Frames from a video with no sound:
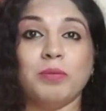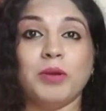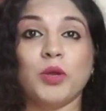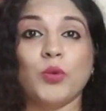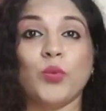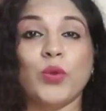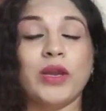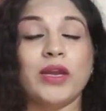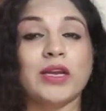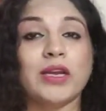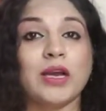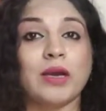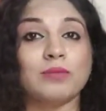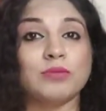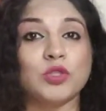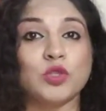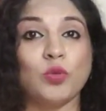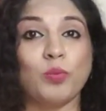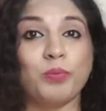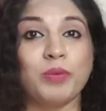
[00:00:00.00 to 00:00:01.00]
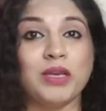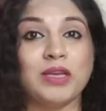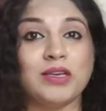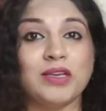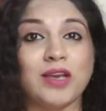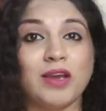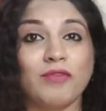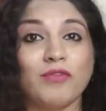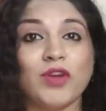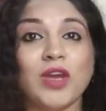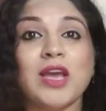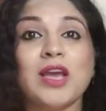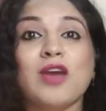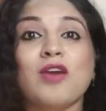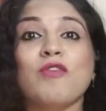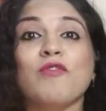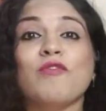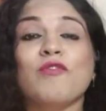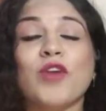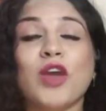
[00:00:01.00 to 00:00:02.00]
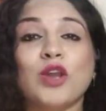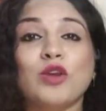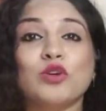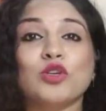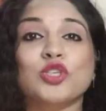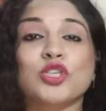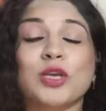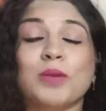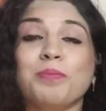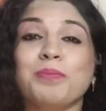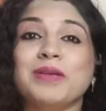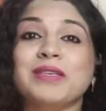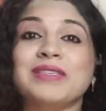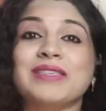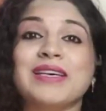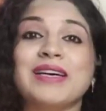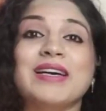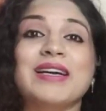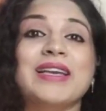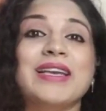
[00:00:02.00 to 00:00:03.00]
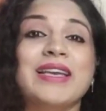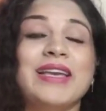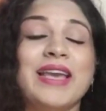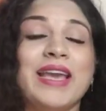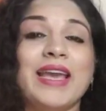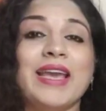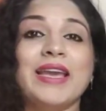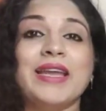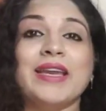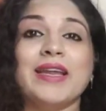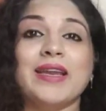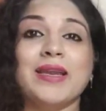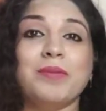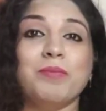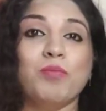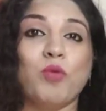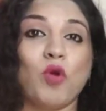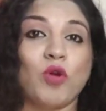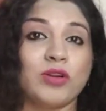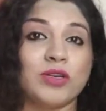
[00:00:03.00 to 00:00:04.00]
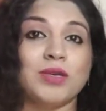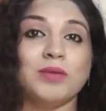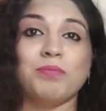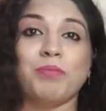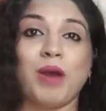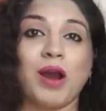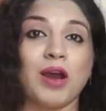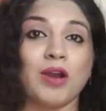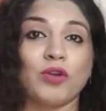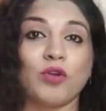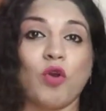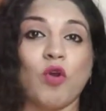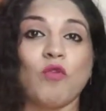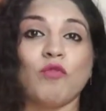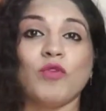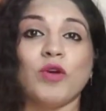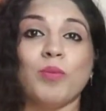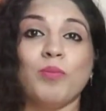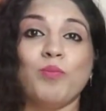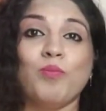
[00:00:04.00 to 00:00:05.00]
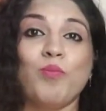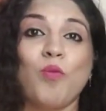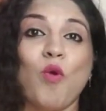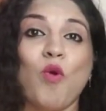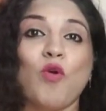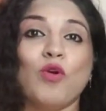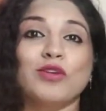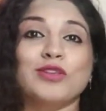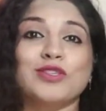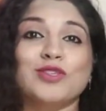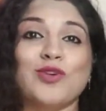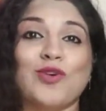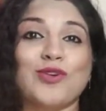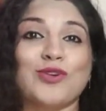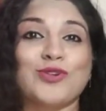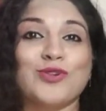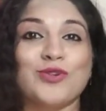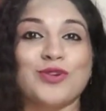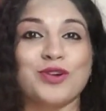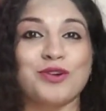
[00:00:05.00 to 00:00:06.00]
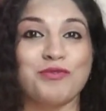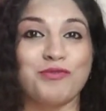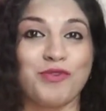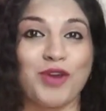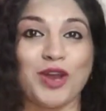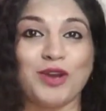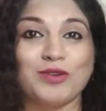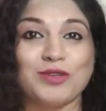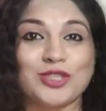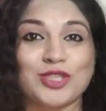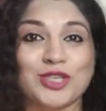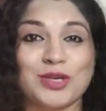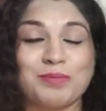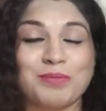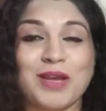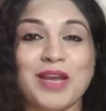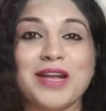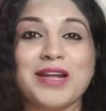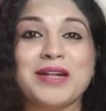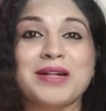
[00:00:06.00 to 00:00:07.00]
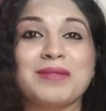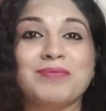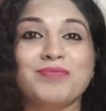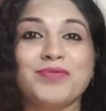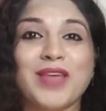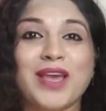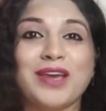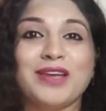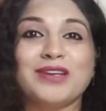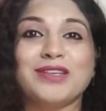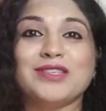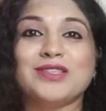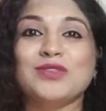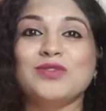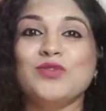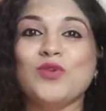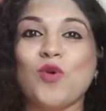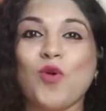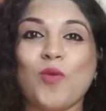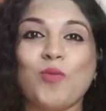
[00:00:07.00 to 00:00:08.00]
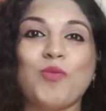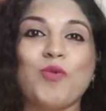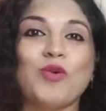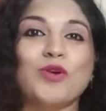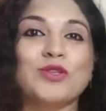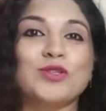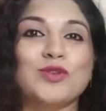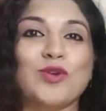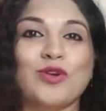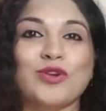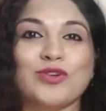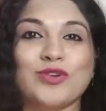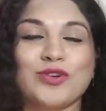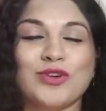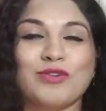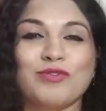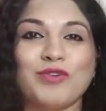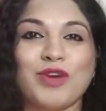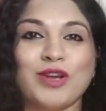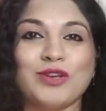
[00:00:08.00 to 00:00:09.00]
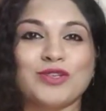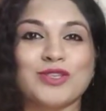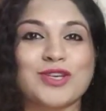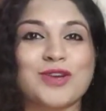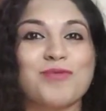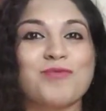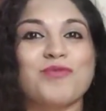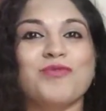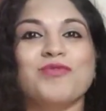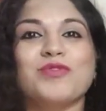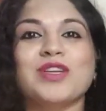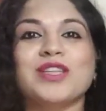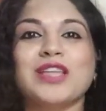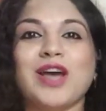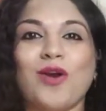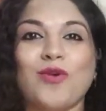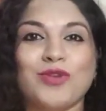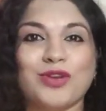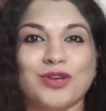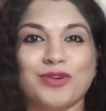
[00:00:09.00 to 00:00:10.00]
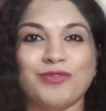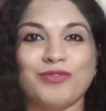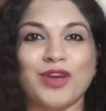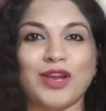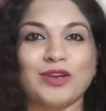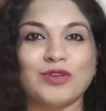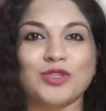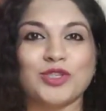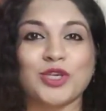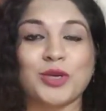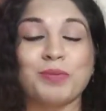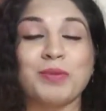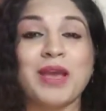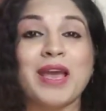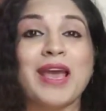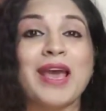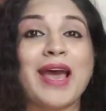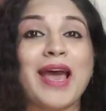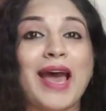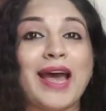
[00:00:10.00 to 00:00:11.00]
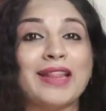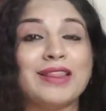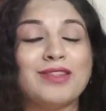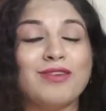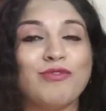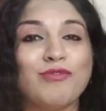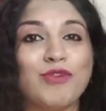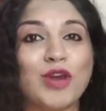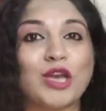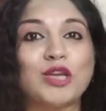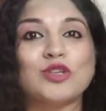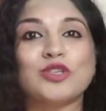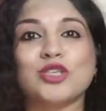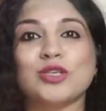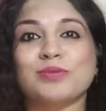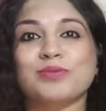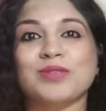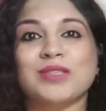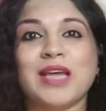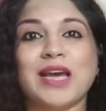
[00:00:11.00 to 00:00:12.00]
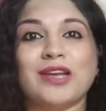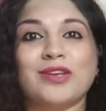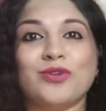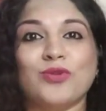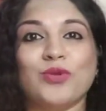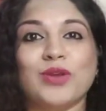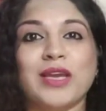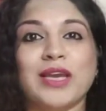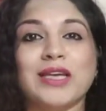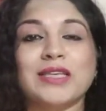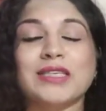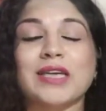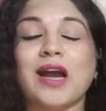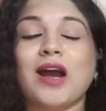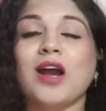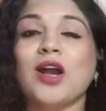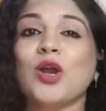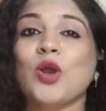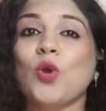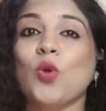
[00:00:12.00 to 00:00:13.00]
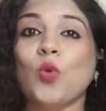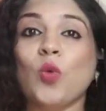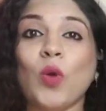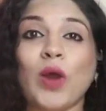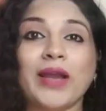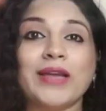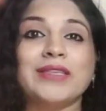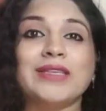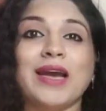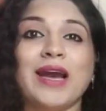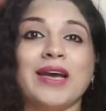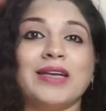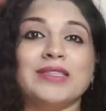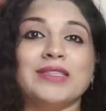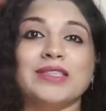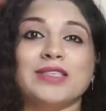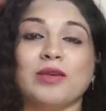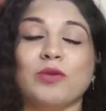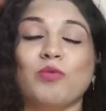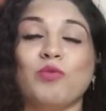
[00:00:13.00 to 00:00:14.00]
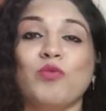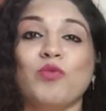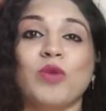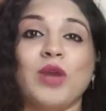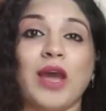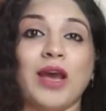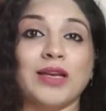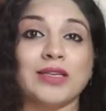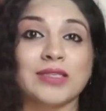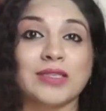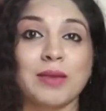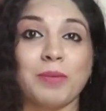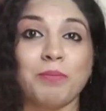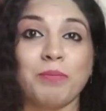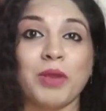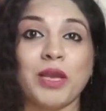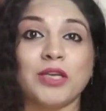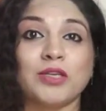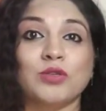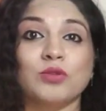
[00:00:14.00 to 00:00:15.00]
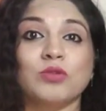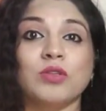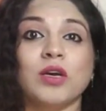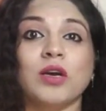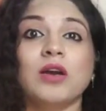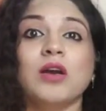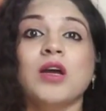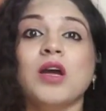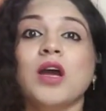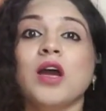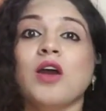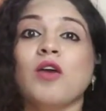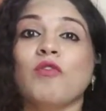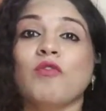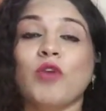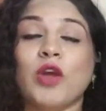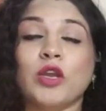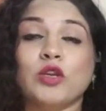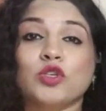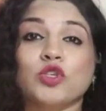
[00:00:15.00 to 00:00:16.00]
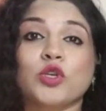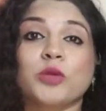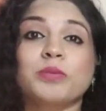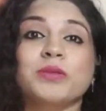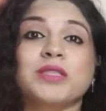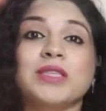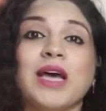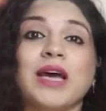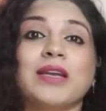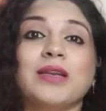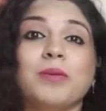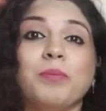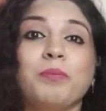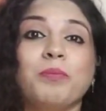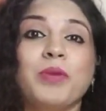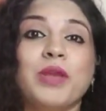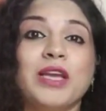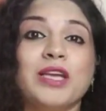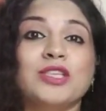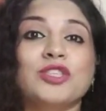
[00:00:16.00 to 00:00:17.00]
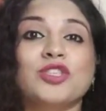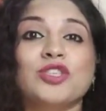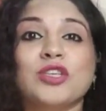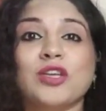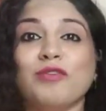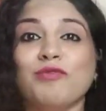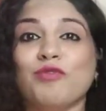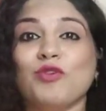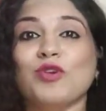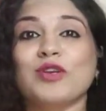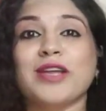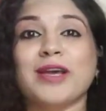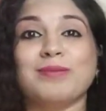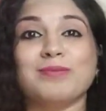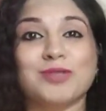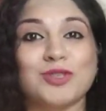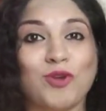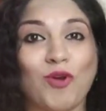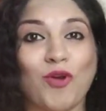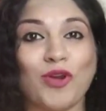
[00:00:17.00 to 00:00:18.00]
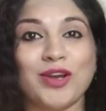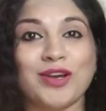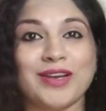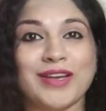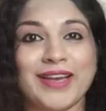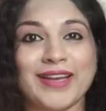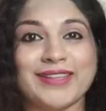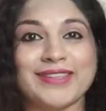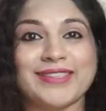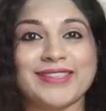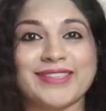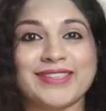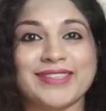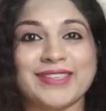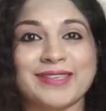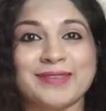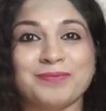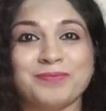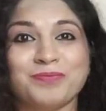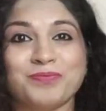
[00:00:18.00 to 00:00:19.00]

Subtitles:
But when it comes to PDF, fellowship is again an important part of a postdoctoral fellowship. There is no postdoctoral fellowship without a fellowship. And the fellowships that you get are quite handsome as compared to the fellowships that a PhD full-time scholar gets.